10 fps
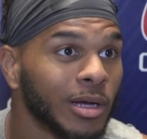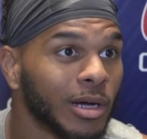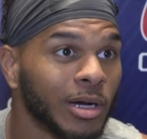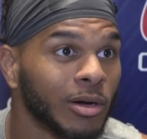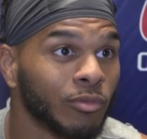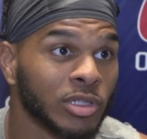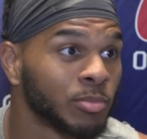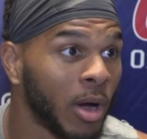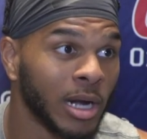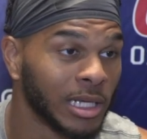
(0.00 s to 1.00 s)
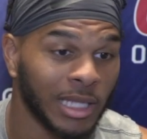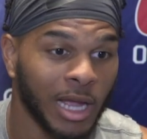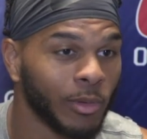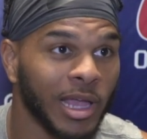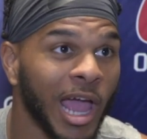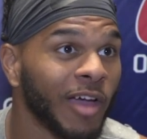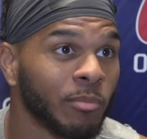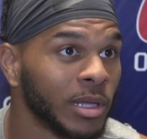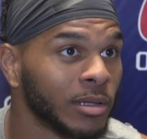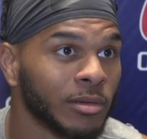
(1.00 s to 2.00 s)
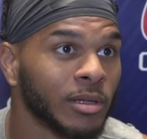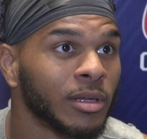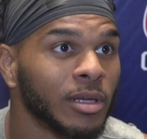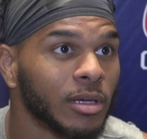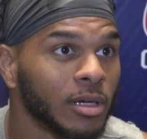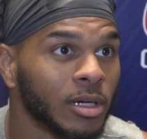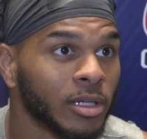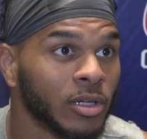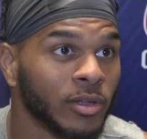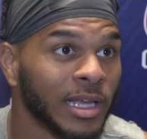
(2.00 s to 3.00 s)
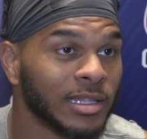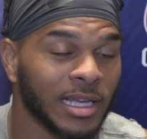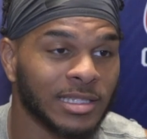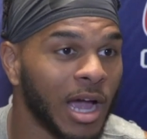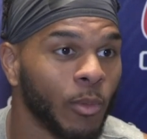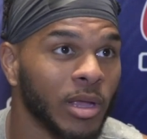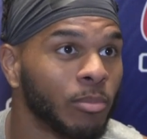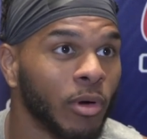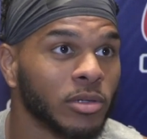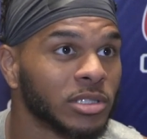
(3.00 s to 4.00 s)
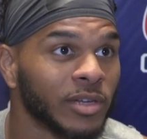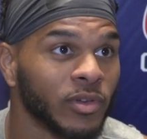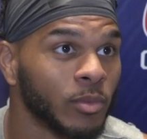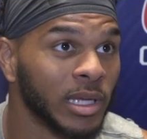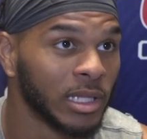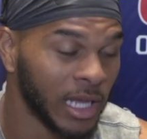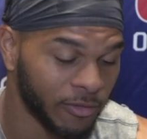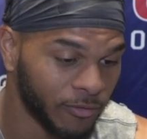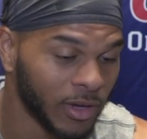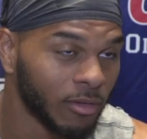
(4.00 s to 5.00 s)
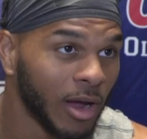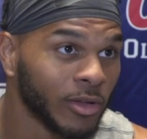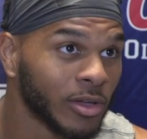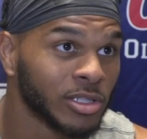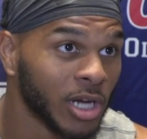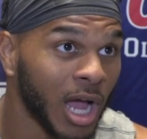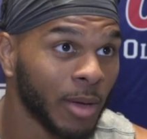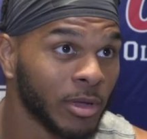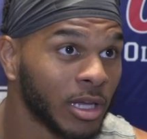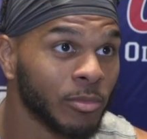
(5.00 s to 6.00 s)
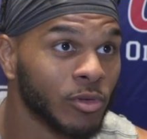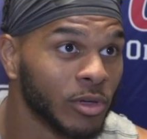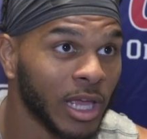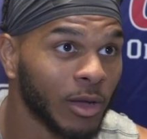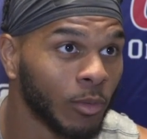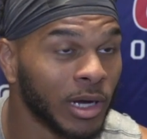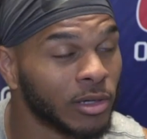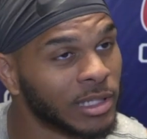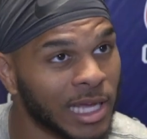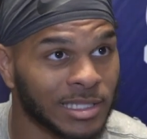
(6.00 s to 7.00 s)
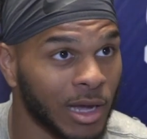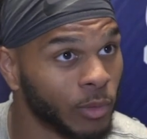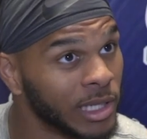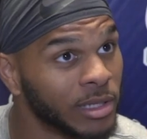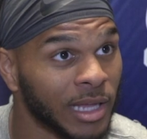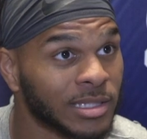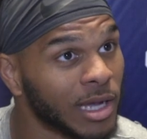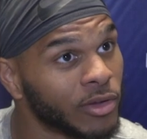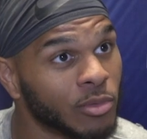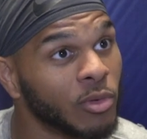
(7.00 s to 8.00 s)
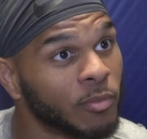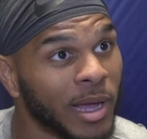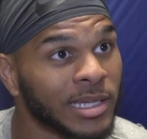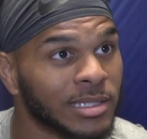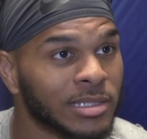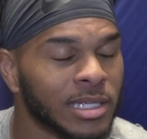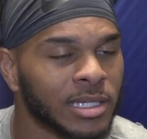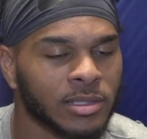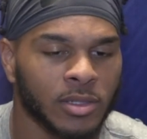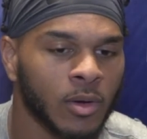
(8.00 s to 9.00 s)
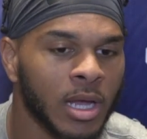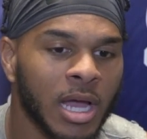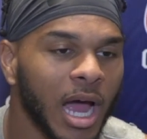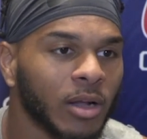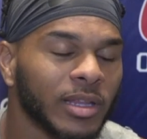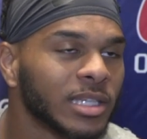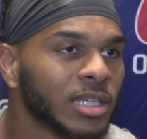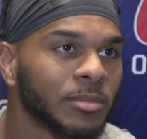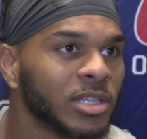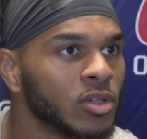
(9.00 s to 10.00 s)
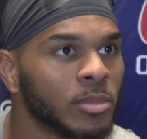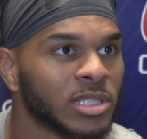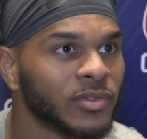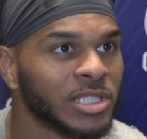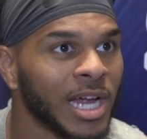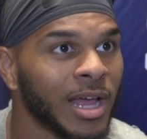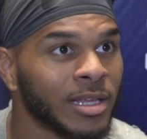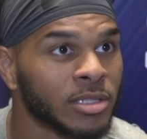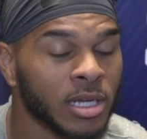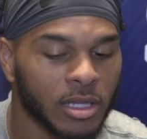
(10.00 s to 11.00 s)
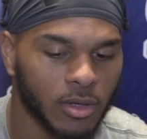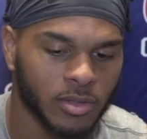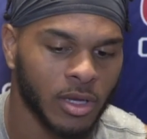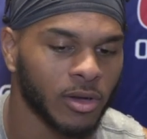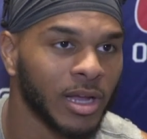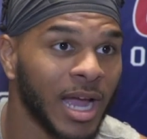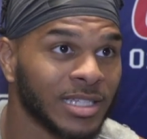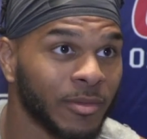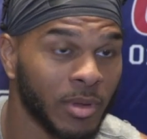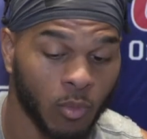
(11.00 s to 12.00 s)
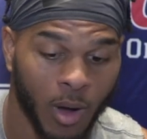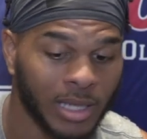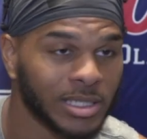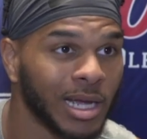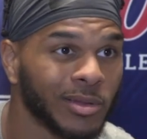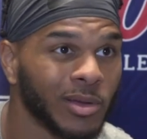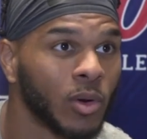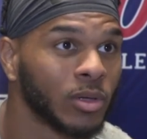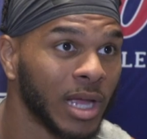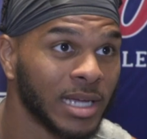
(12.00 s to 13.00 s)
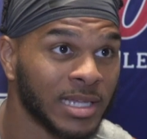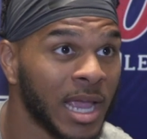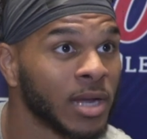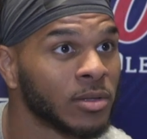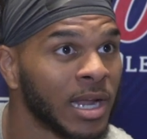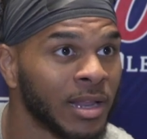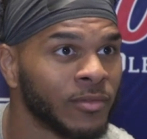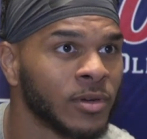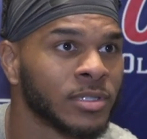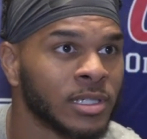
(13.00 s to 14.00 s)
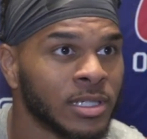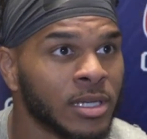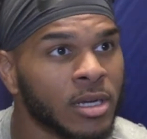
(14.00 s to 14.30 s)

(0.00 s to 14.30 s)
responding like we have been. You know, that's how we approach it every week. Like, figure out your job and communicate well, and that's how you move past these things. So I don't think it's going to be too much of a challenge. Those younger guys have been watching how the older guys handle that adversity.